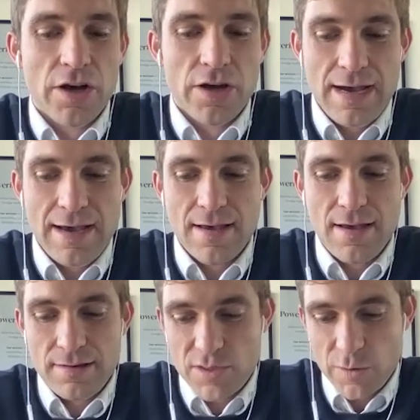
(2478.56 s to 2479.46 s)

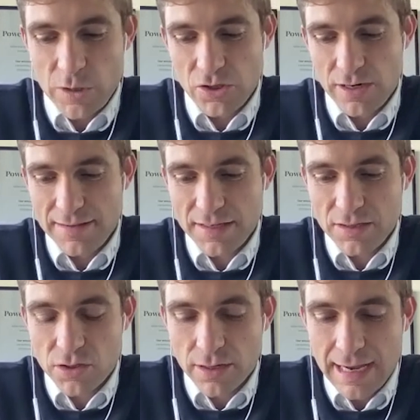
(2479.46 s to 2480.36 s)
I spot on. I think
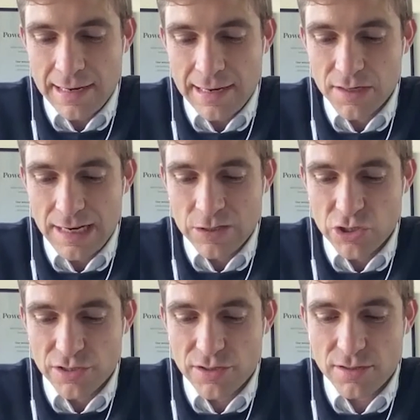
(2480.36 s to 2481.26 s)
so, and
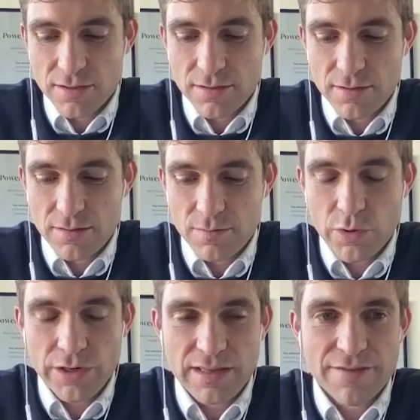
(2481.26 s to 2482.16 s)
just
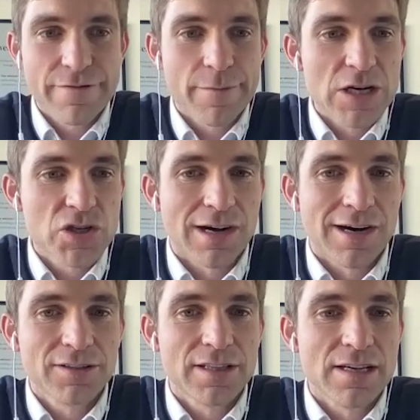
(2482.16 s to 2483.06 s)
putting the information
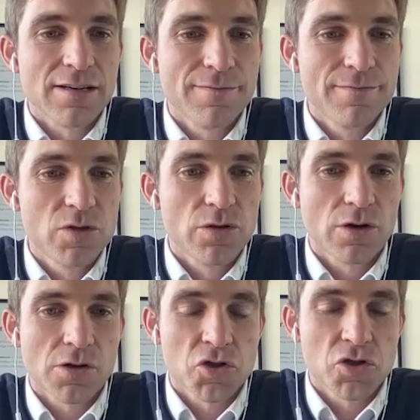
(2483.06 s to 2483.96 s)
out there to the
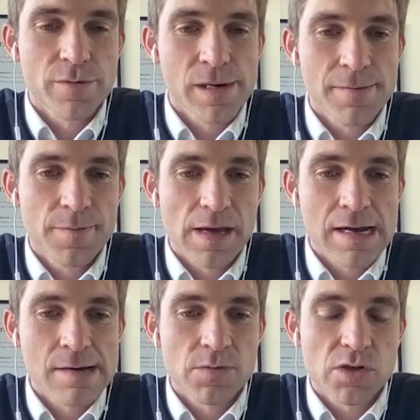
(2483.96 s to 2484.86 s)
consumer,
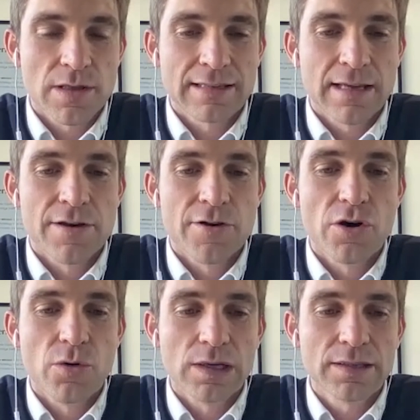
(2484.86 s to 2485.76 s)
so that they
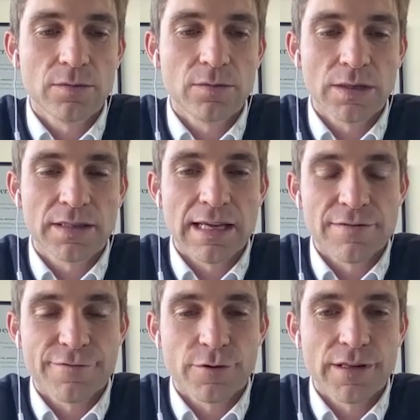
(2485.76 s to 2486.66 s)
know what they're
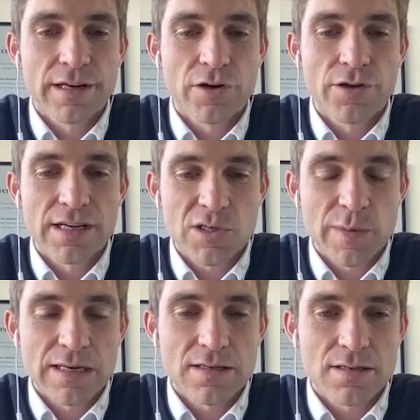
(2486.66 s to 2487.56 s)
in for. They know their
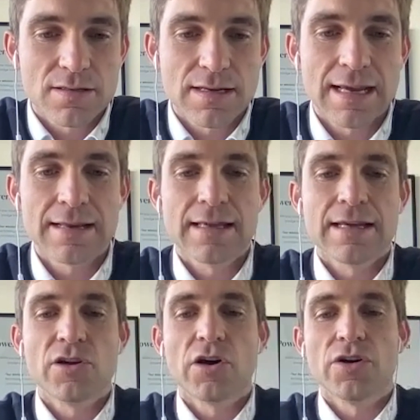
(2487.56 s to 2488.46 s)
expenses, and
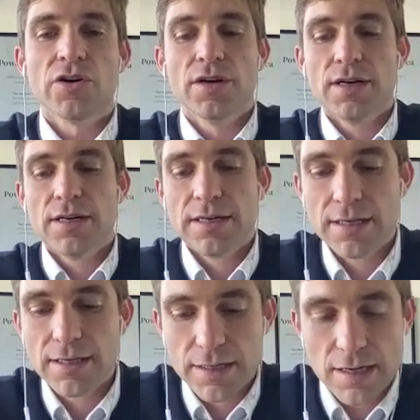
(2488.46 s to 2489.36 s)
they
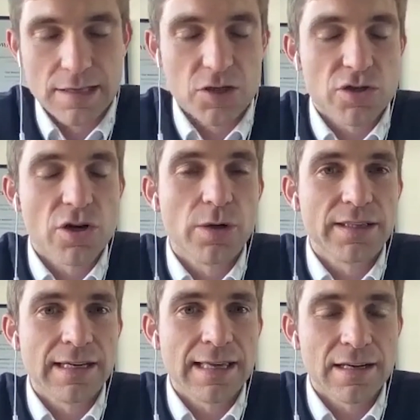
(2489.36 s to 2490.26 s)
just know what
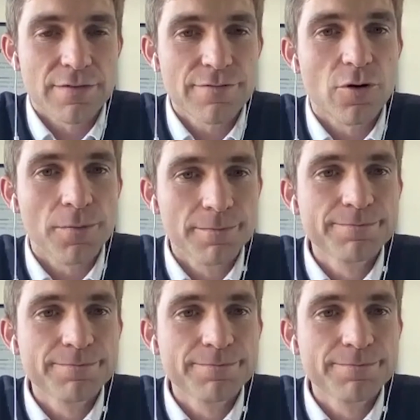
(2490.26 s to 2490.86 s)
they're getting in for.